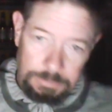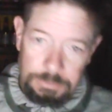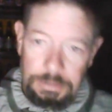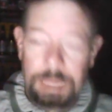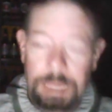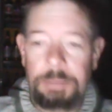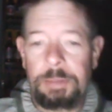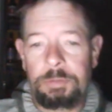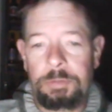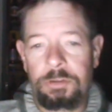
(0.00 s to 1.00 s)
How many
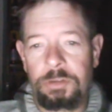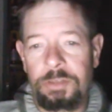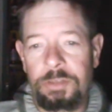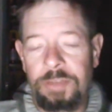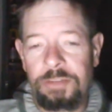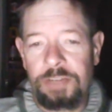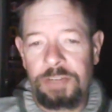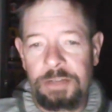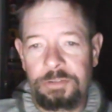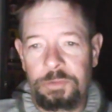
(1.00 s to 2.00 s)
people do these taste
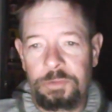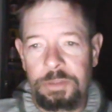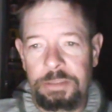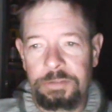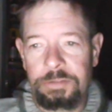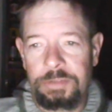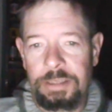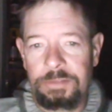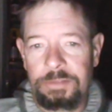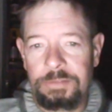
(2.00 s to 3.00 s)
challenges with these
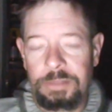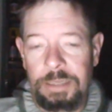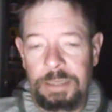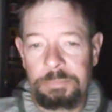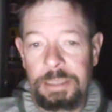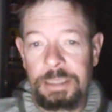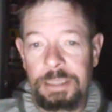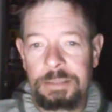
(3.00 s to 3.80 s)
things? Like me,